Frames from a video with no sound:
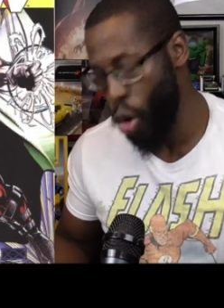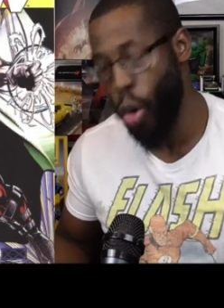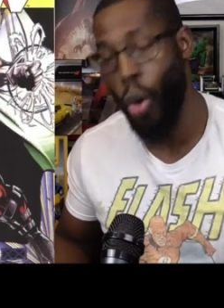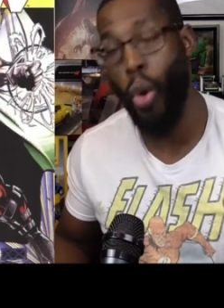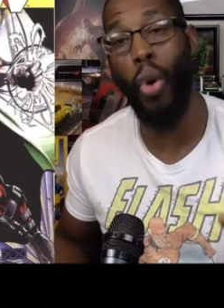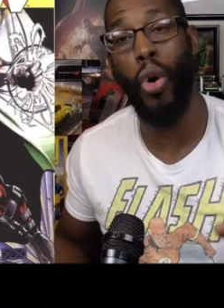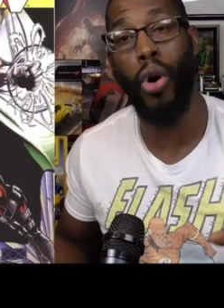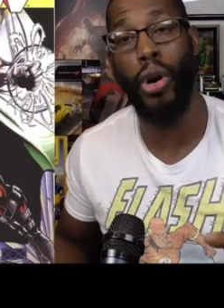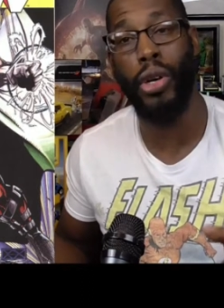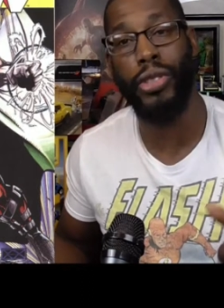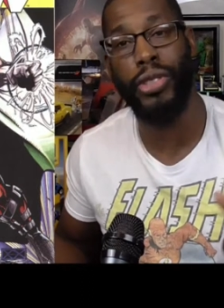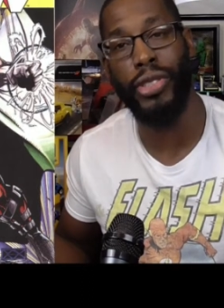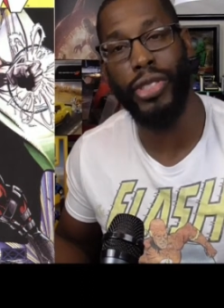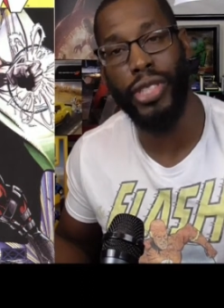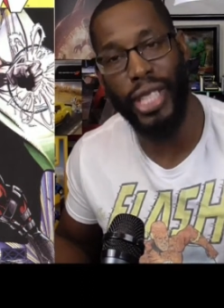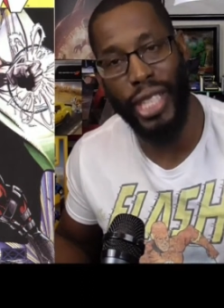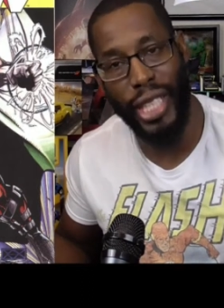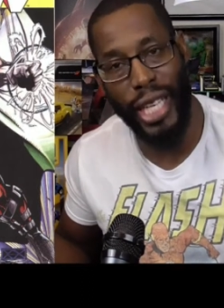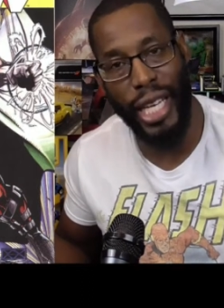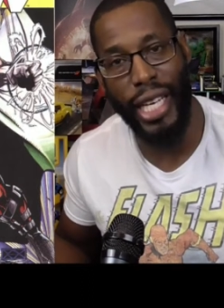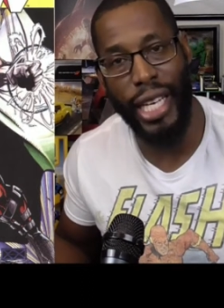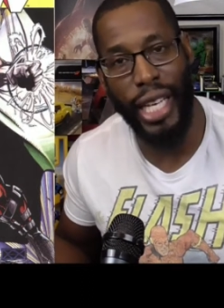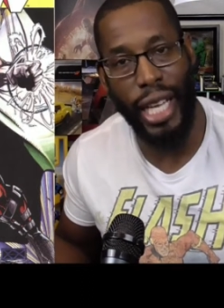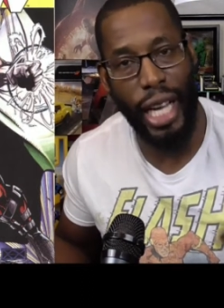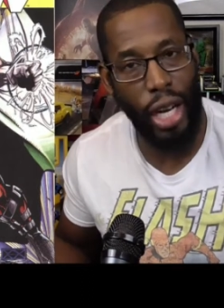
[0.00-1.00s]

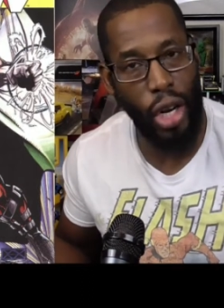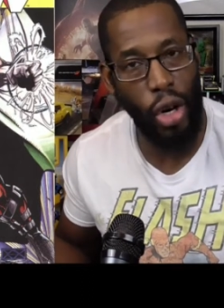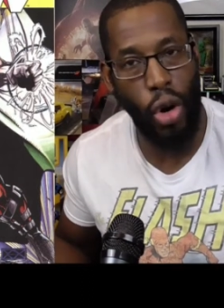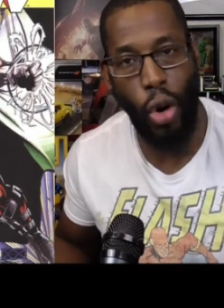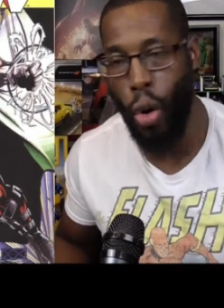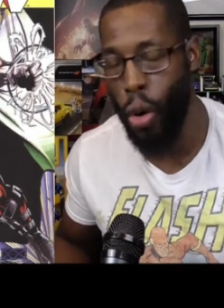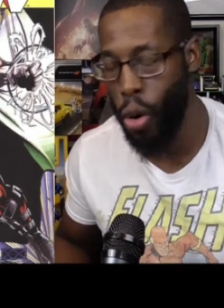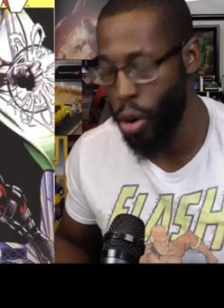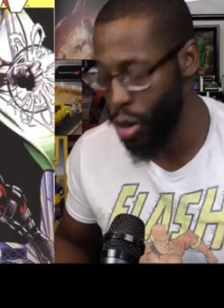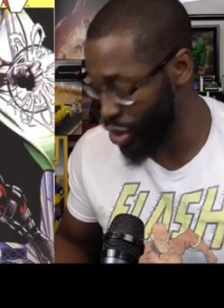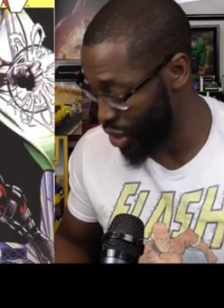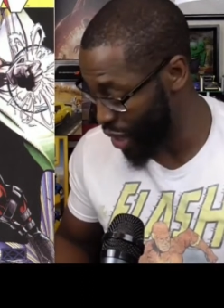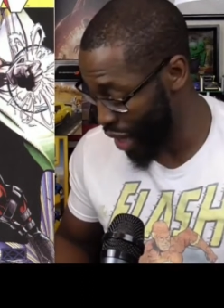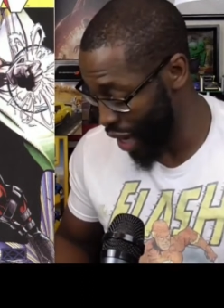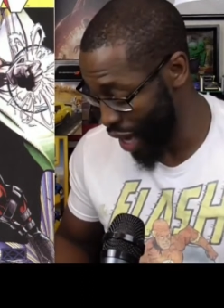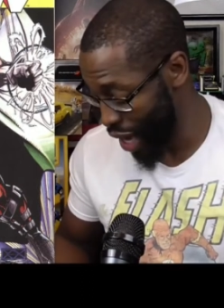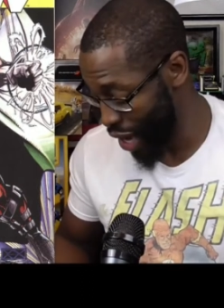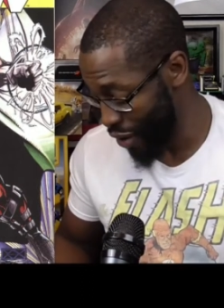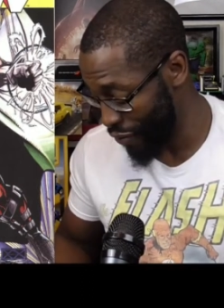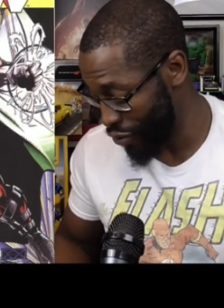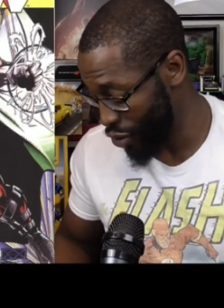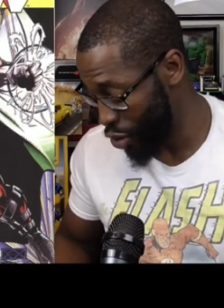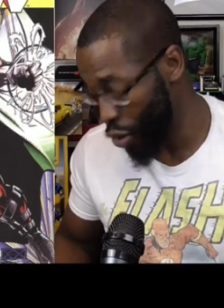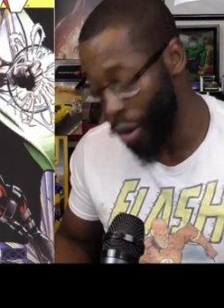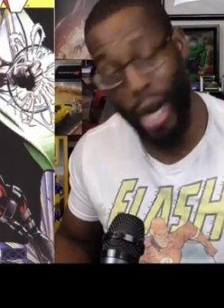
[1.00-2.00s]
Quartz. I
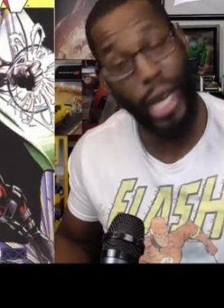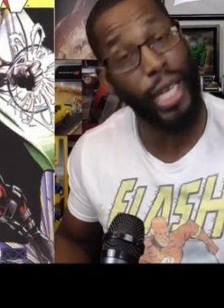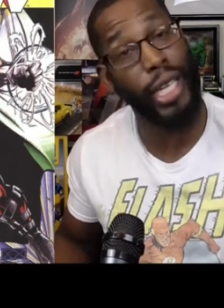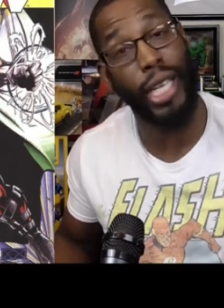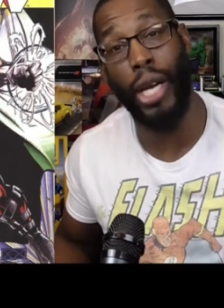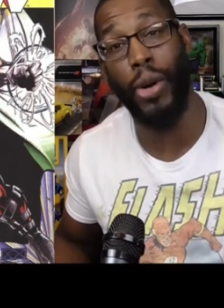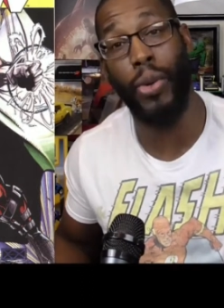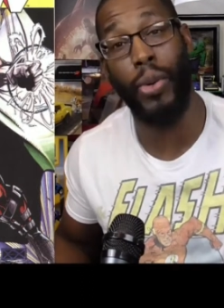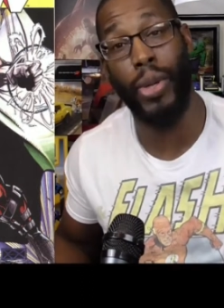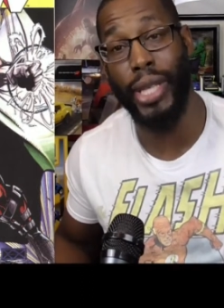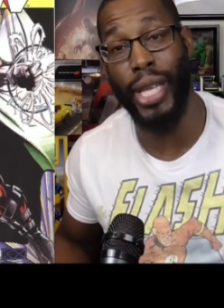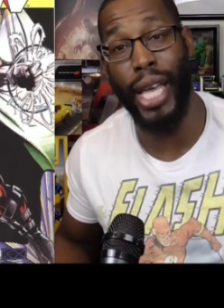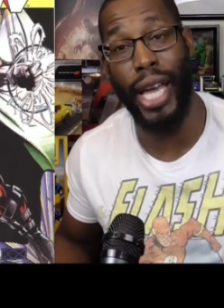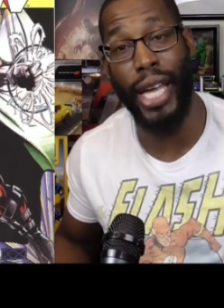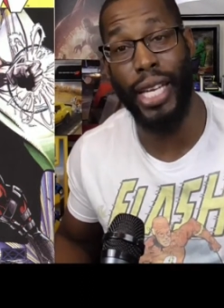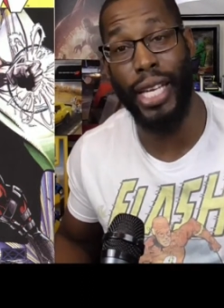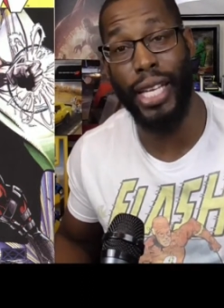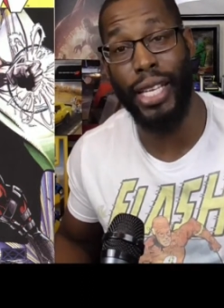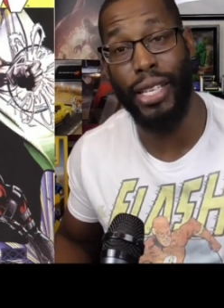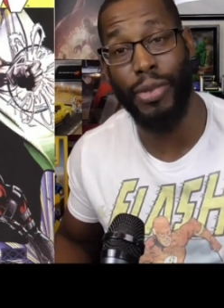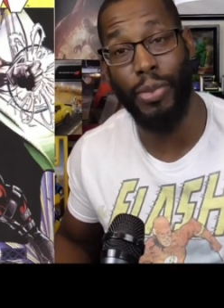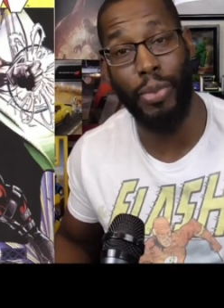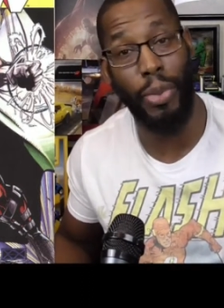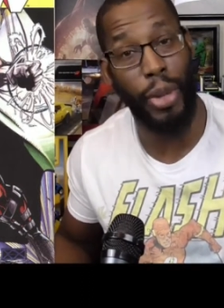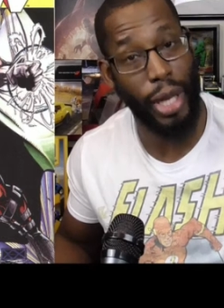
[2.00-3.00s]
have no idea what that is,